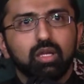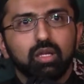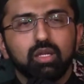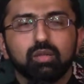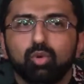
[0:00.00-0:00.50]

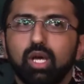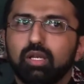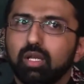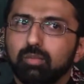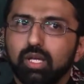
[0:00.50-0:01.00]
Ghayr
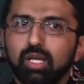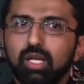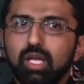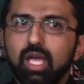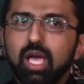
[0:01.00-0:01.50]
muallama.
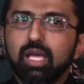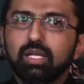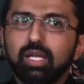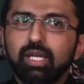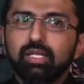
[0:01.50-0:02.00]
A
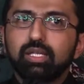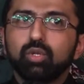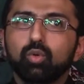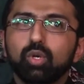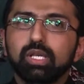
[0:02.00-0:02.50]
lady
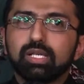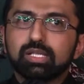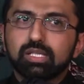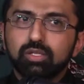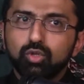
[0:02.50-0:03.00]
who
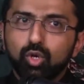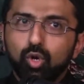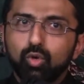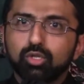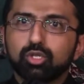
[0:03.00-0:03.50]
is
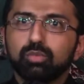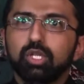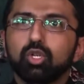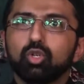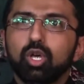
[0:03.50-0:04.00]
known to
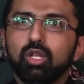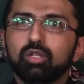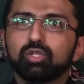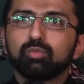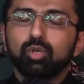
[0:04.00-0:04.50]
be a
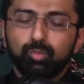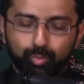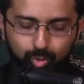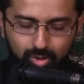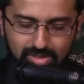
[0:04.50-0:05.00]
knowledgeable
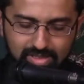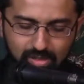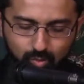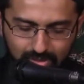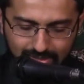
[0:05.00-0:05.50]

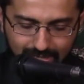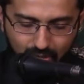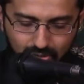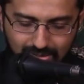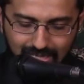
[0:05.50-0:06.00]
person
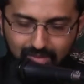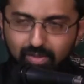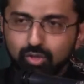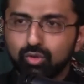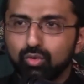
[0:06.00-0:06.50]
without
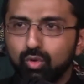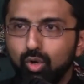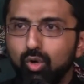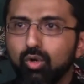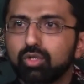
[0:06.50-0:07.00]
having to
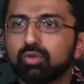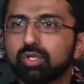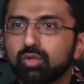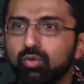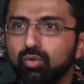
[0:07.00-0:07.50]
go to
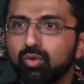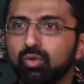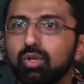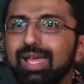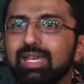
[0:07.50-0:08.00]

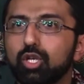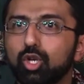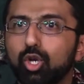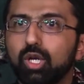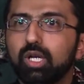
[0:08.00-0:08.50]
school
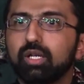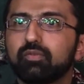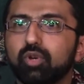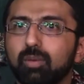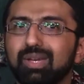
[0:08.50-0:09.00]
and learn
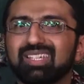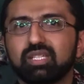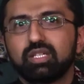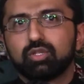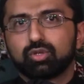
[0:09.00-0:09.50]
from a
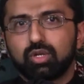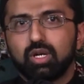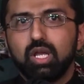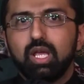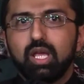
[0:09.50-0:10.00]

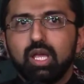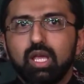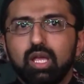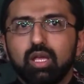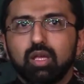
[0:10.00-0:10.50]
teacher.
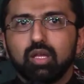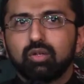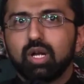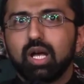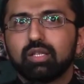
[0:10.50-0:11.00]

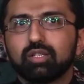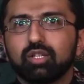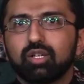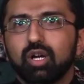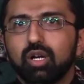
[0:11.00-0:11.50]

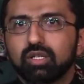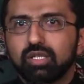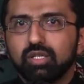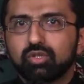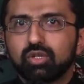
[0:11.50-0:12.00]
Rather, her
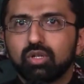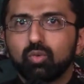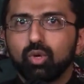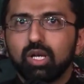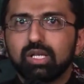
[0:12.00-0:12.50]
teacher
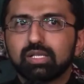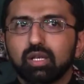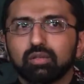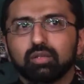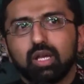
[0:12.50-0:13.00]
was
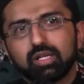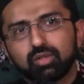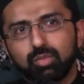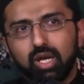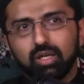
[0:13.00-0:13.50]
Allah
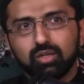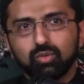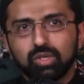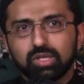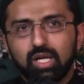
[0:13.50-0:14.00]
subhanahu
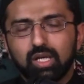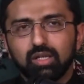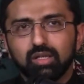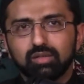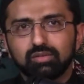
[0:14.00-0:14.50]
wa ta'ala.